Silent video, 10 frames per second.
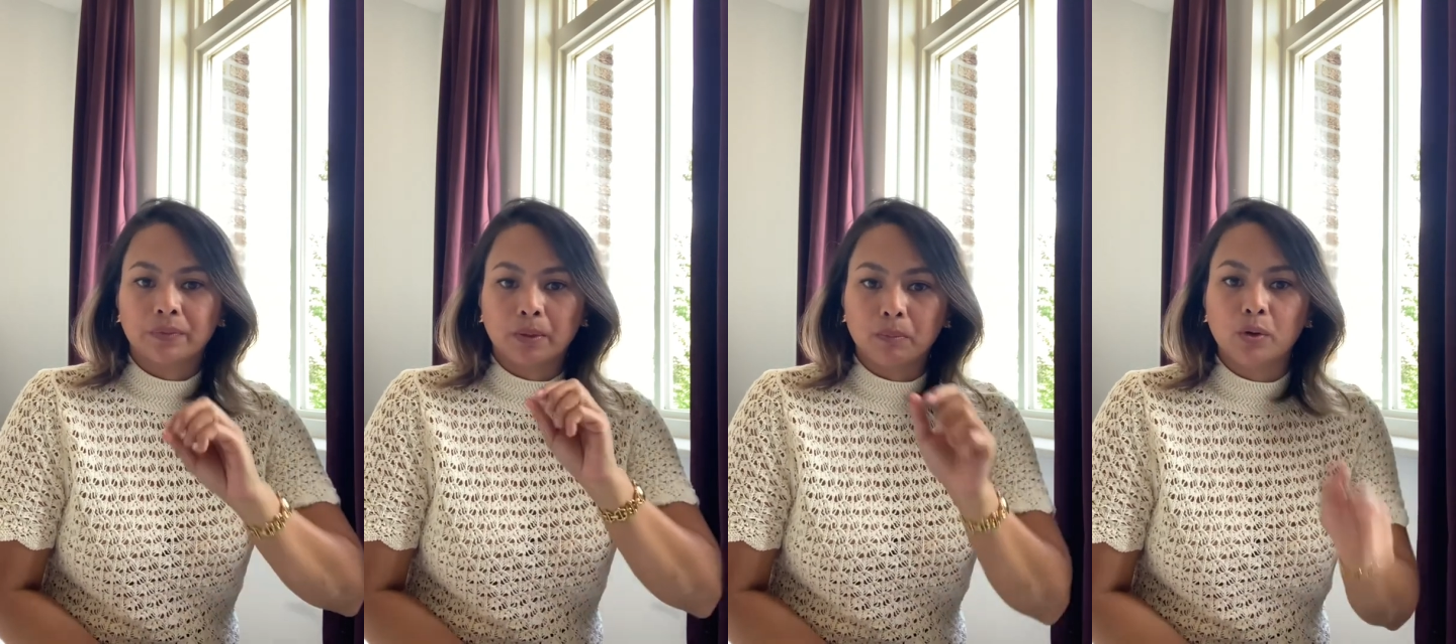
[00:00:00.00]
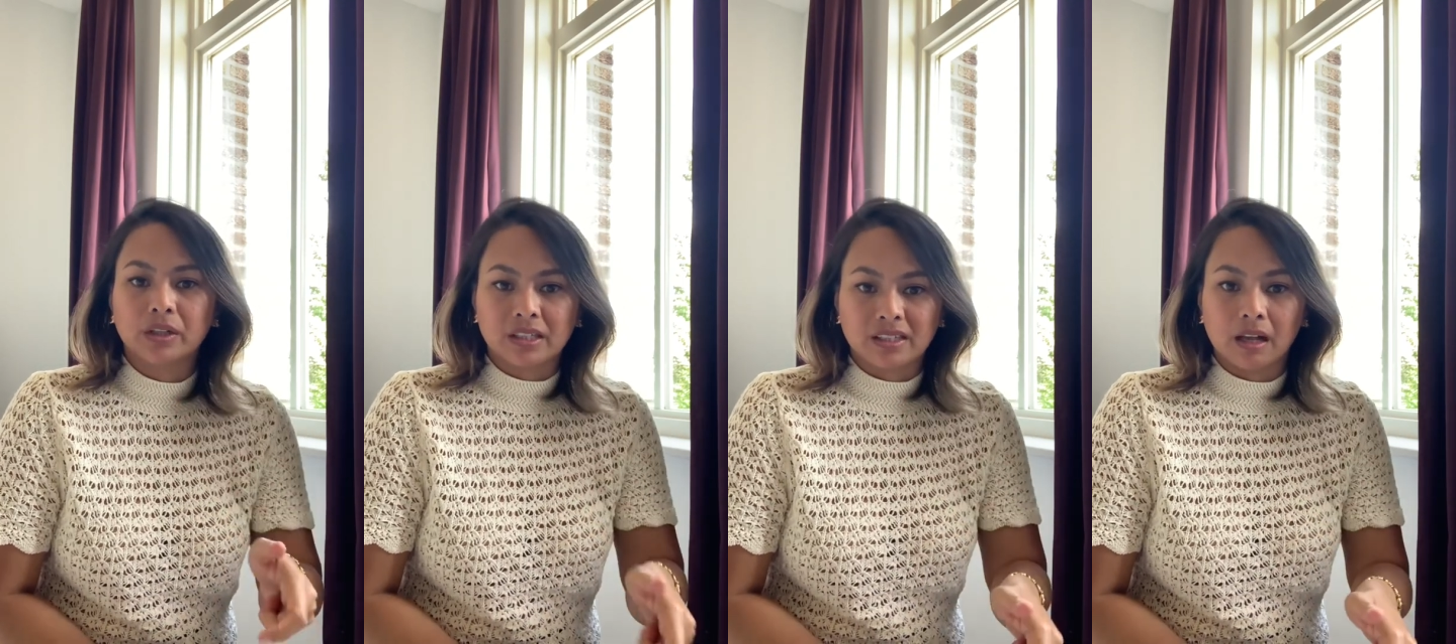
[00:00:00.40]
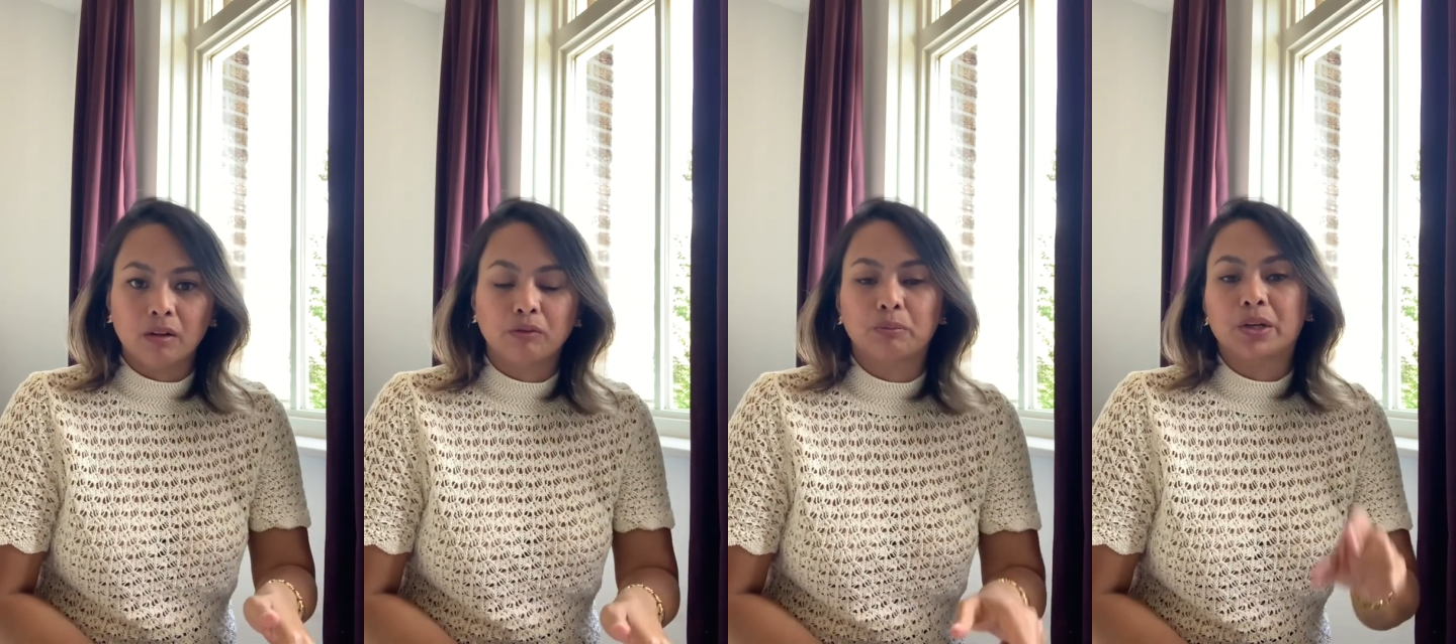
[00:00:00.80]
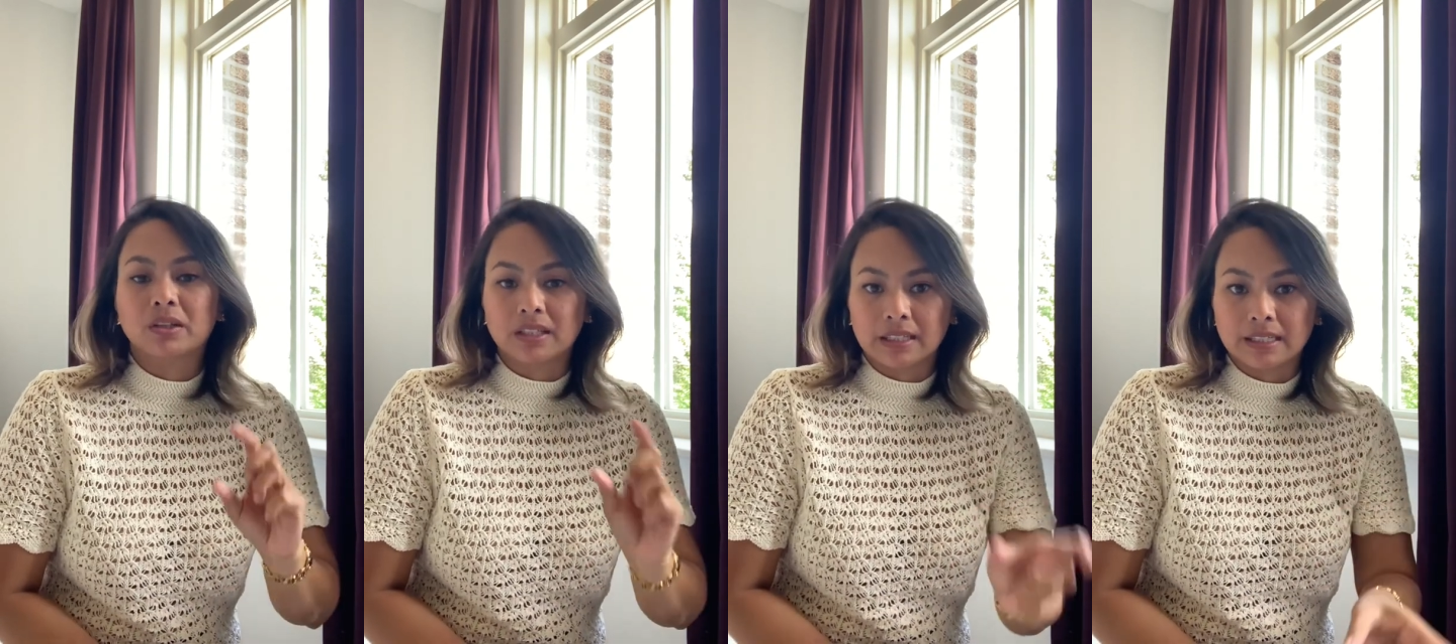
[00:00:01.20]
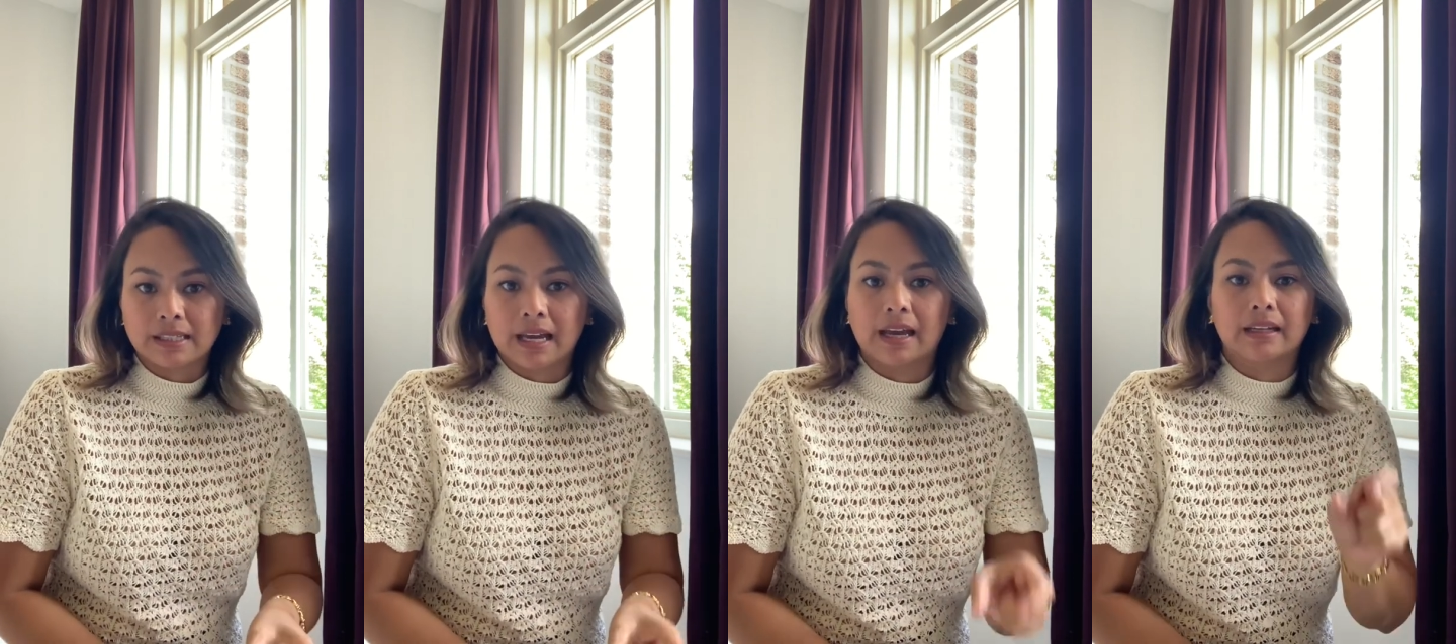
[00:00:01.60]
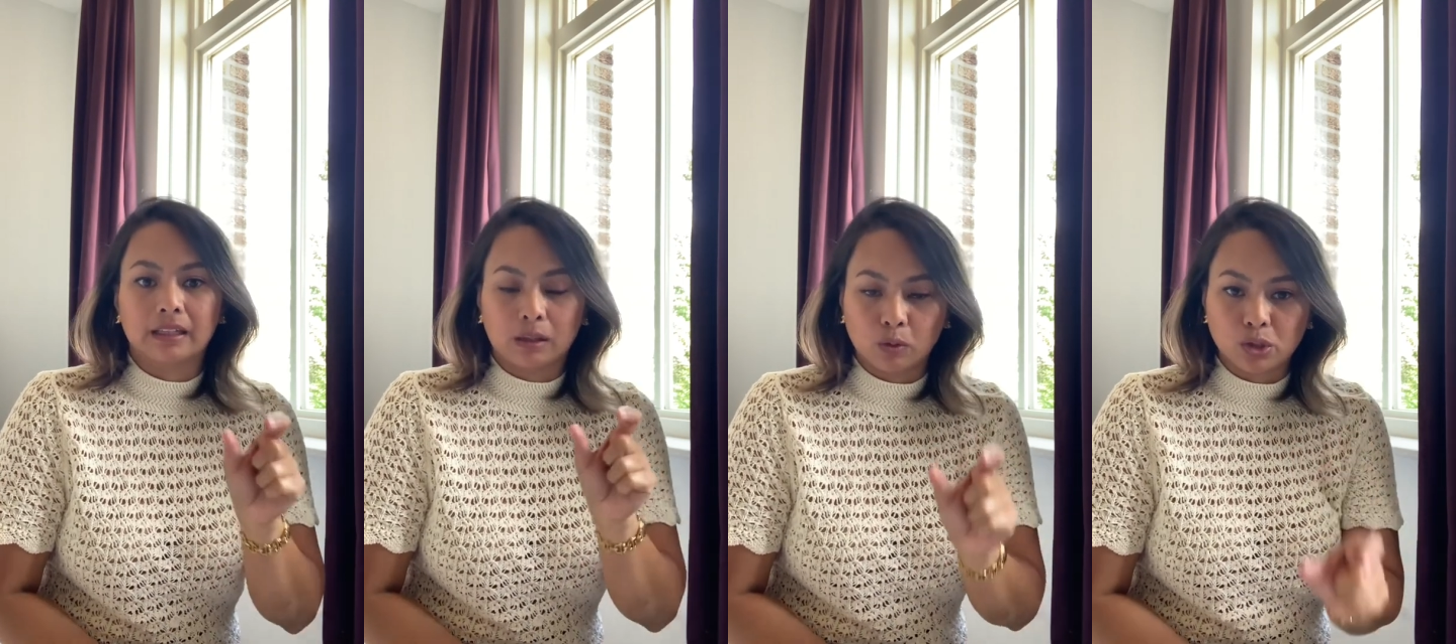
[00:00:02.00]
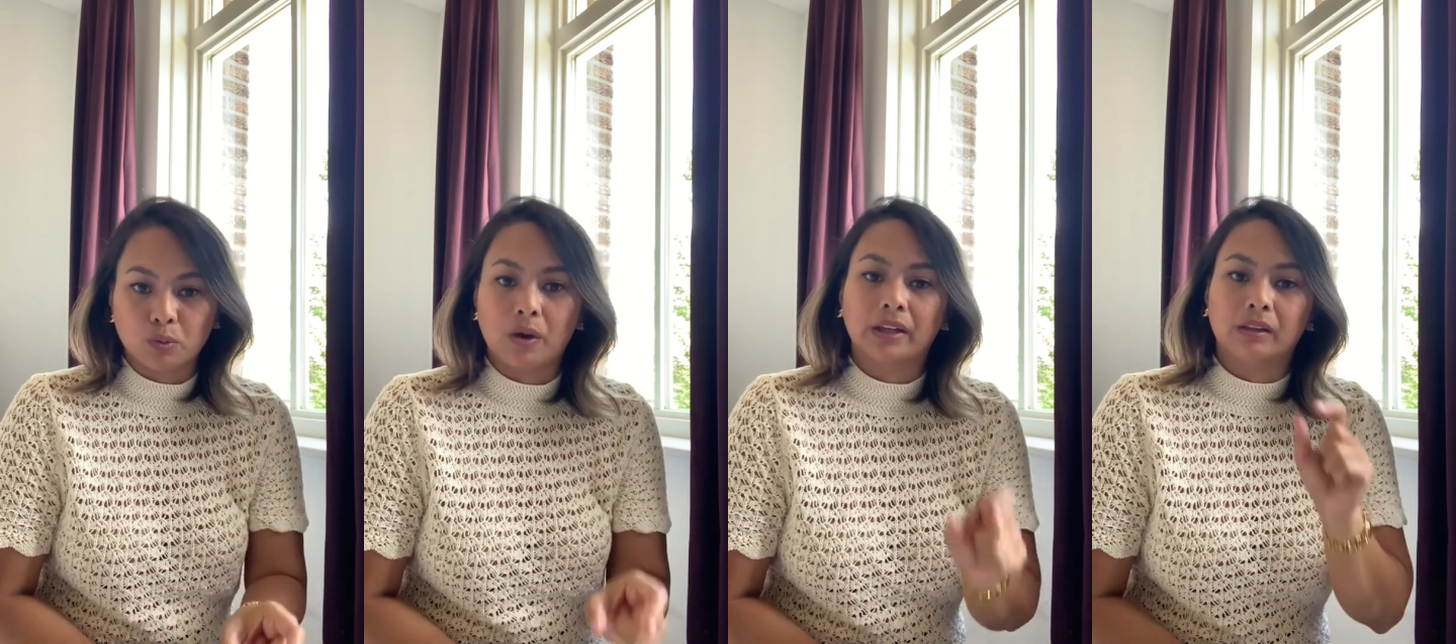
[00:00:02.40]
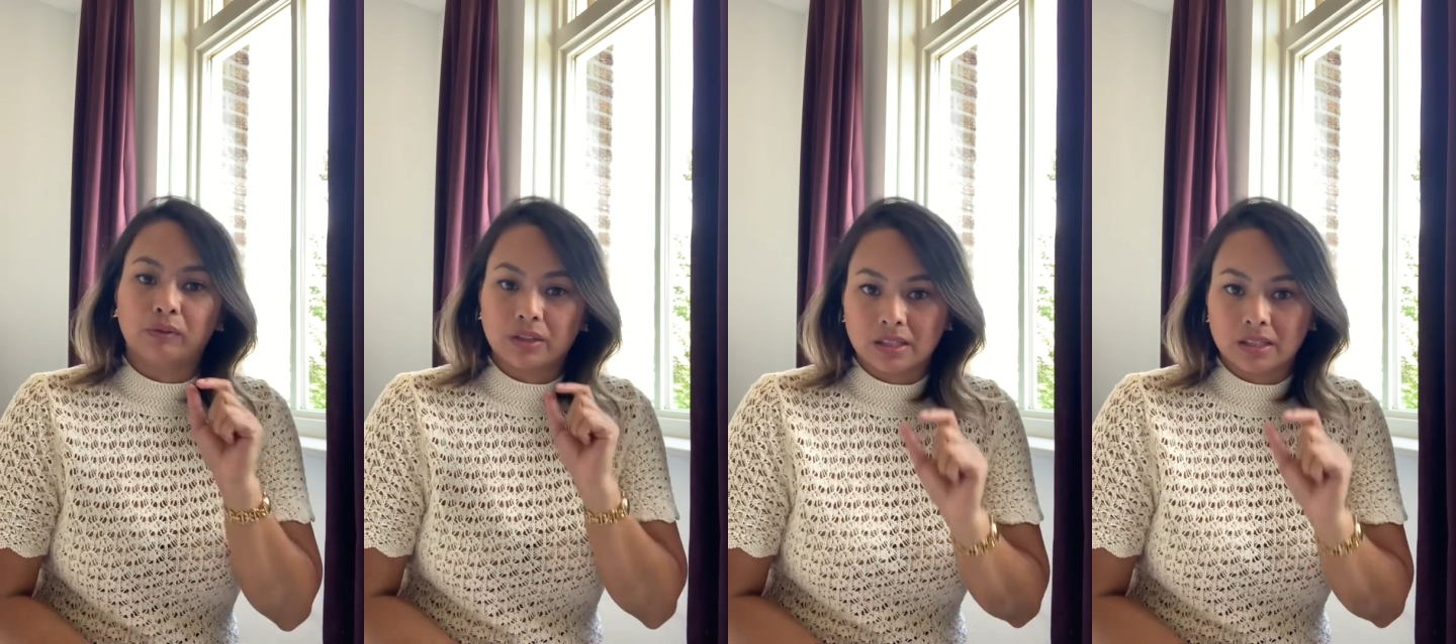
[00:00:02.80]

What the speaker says: the bone itself, because in the scan it looks white if